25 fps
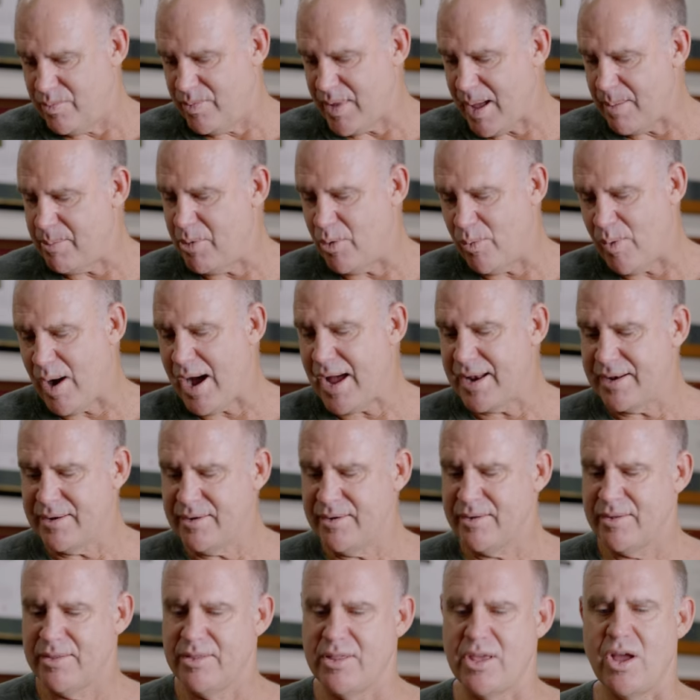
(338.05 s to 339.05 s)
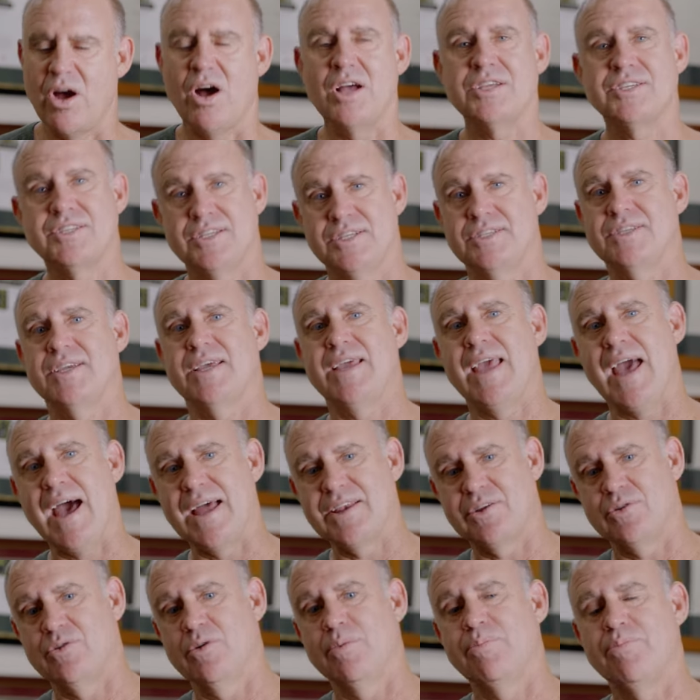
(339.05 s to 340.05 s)
Number one, the ICC
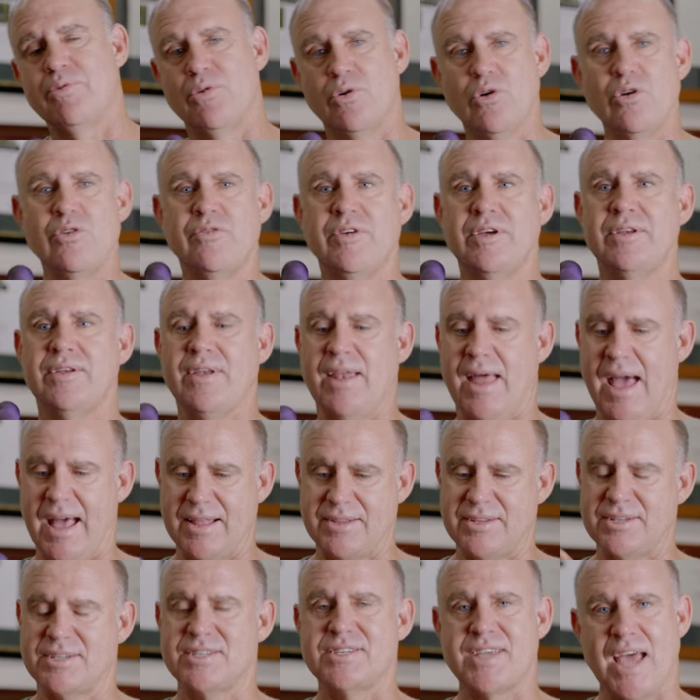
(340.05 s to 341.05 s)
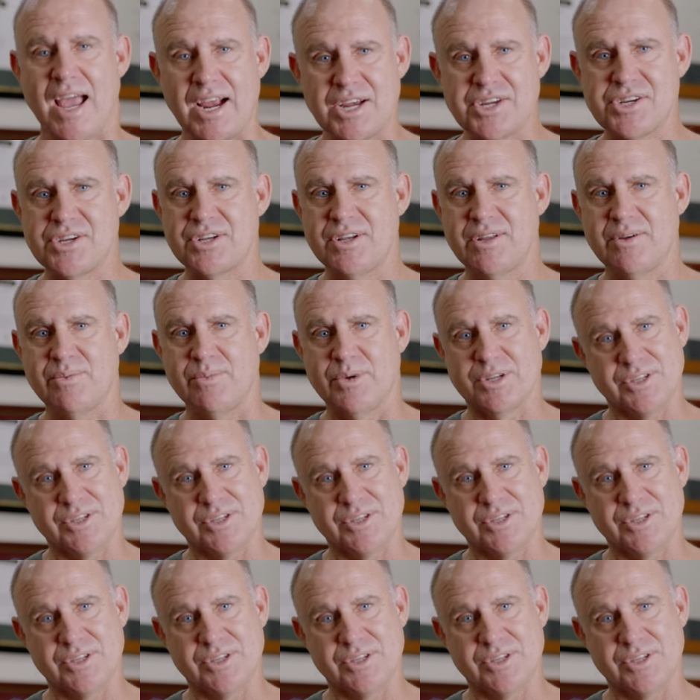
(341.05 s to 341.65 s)
had to approve it and had to sanction it,